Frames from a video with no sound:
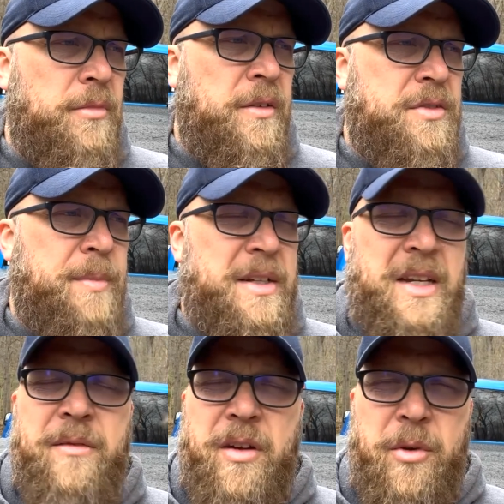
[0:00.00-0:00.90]
of spots
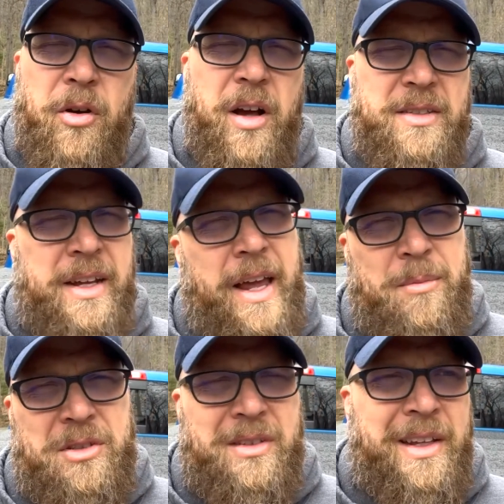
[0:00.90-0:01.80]
that I've come across, and I have just